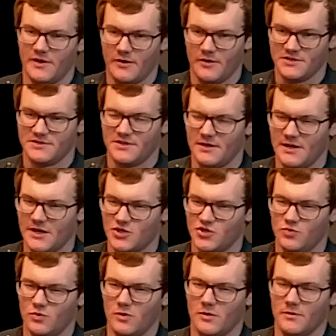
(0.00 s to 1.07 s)
of the virus than
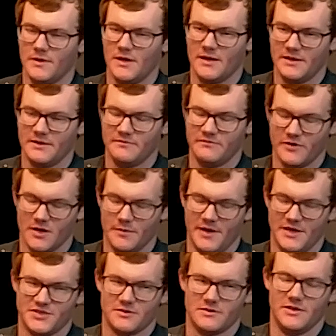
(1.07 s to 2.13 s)
actual, and
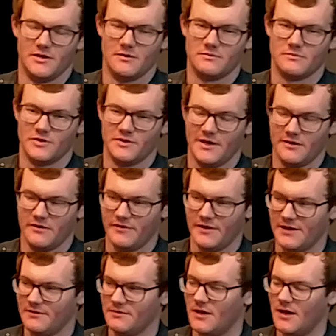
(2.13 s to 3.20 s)
very basic, rundown
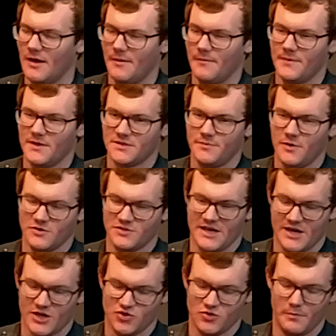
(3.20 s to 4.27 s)
of that, as
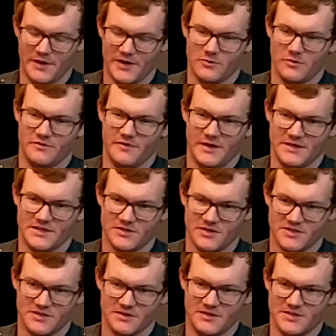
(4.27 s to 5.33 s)
opposed to actual medical advice,
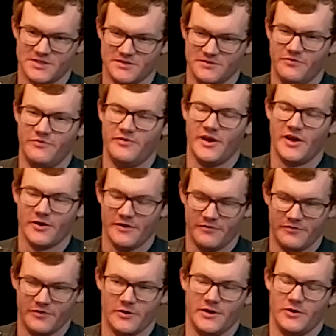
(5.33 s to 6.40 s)
because this is
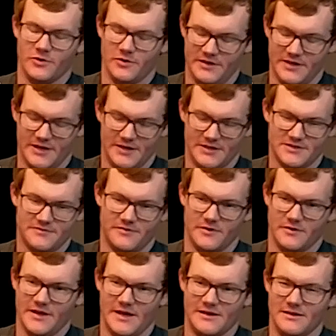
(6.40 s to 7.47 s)
very, very early days
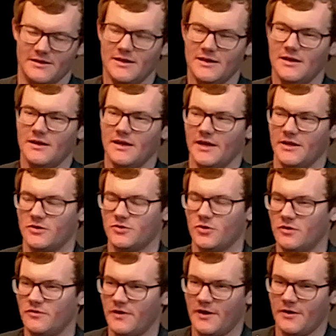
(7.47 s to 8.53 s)
for that. Mm-hmm. And
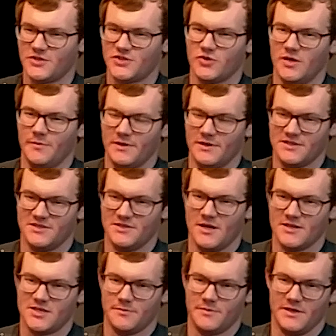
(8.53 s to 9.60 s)
coronavirus treatment is
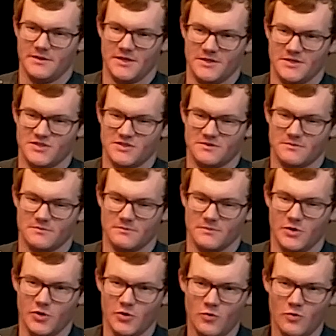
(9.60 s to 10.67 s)
not something that is
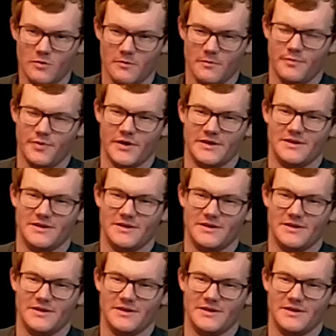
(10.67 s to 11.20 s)
new,